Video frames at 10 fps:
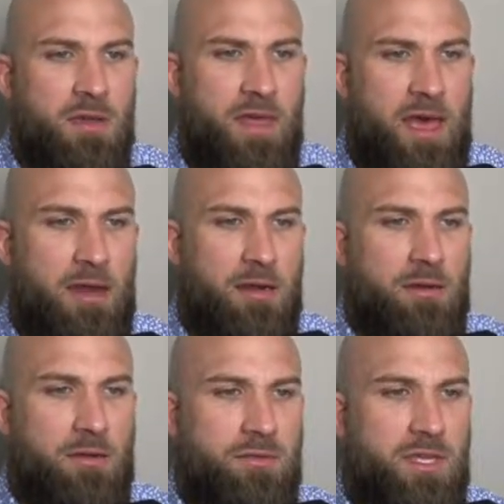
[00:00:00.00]
that
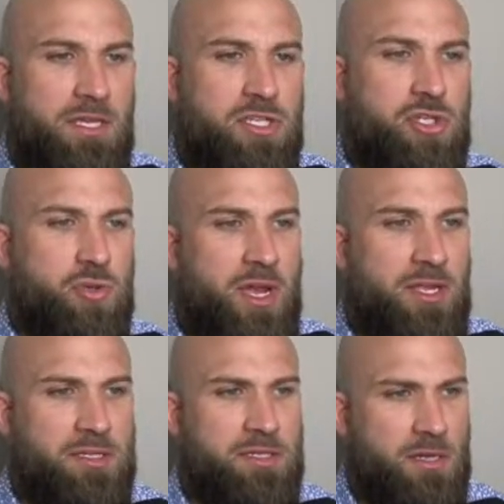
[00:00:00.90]
these
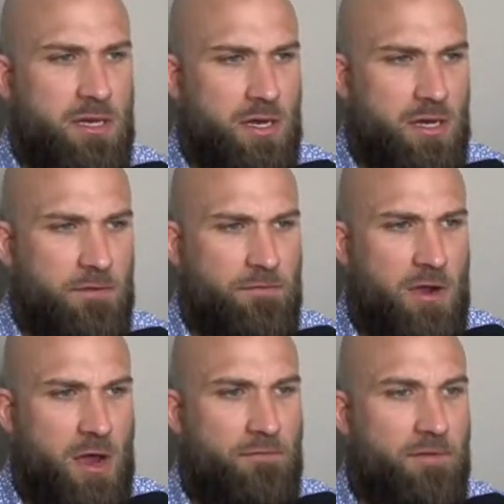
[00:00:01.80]
traits of
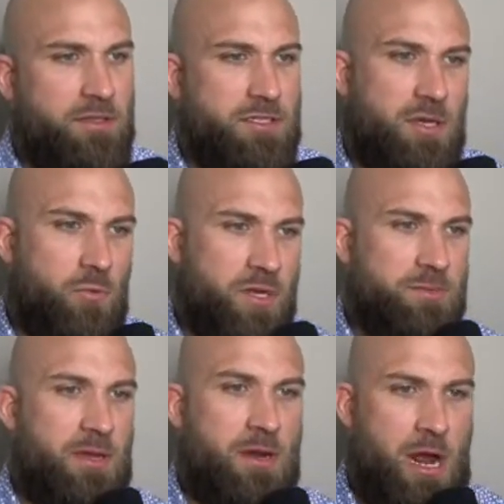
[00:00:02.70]
confidence,
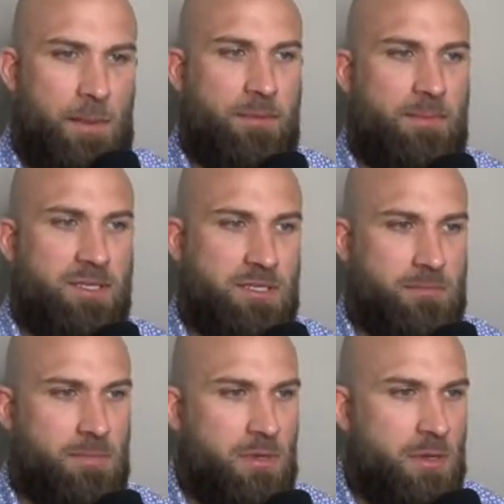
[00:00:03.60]
charisma, and optimism